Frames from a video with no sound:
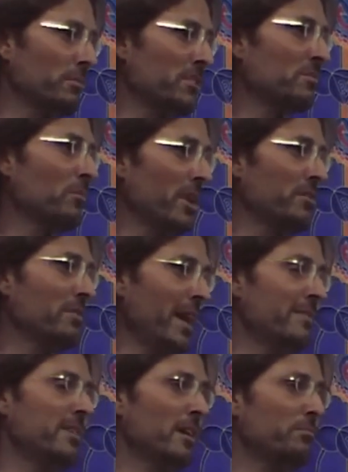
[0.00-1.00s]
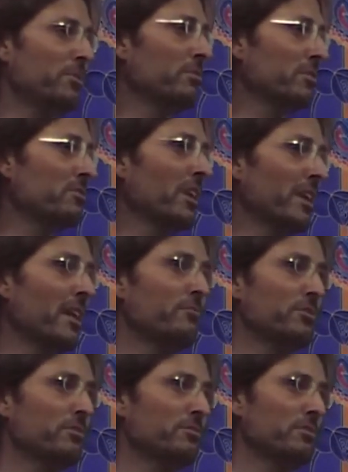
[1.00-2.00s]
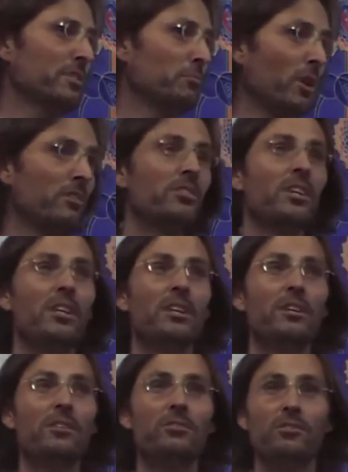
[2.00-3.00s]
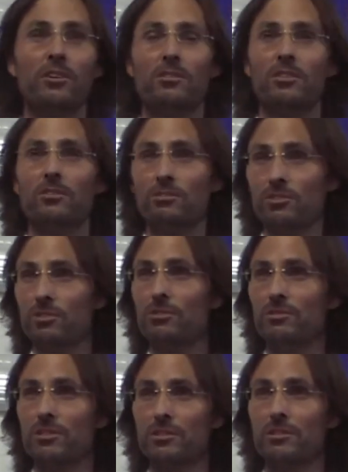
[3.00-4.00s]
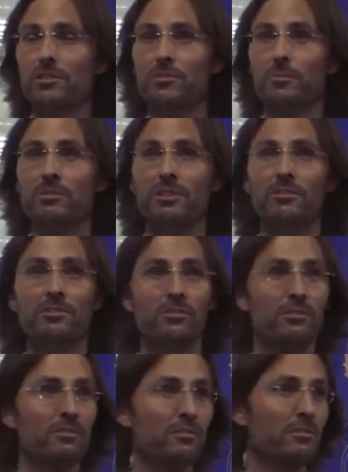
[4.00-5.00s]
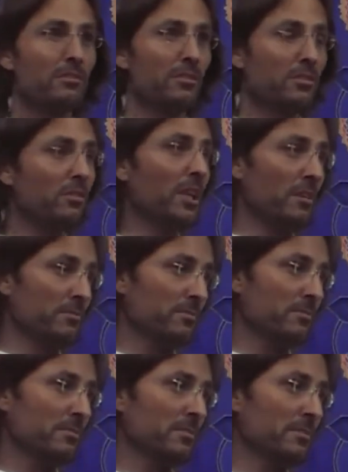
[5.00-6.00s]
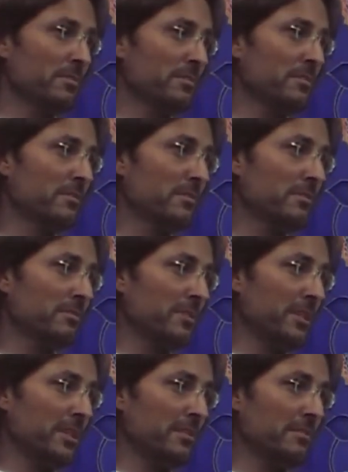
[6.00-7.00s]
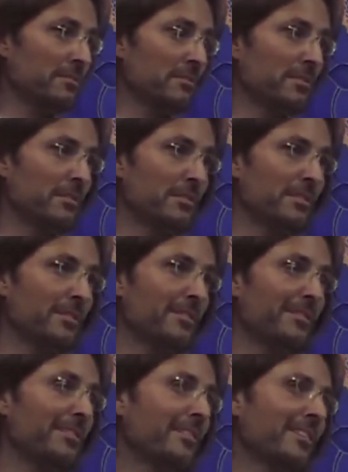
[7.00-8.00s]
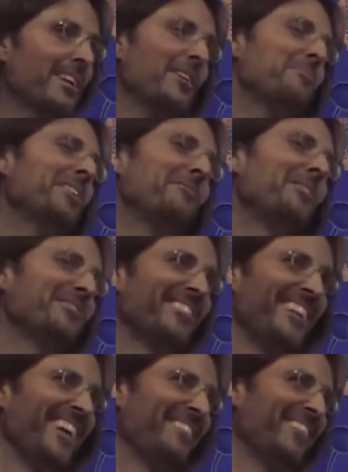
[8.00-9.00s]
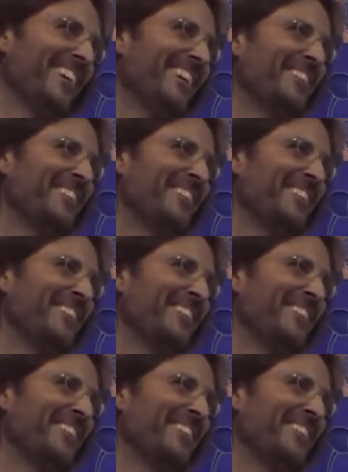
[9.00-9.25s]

The reason why you had that pure desire to have children was so that your children could experience your love. Right? How many wasn't there?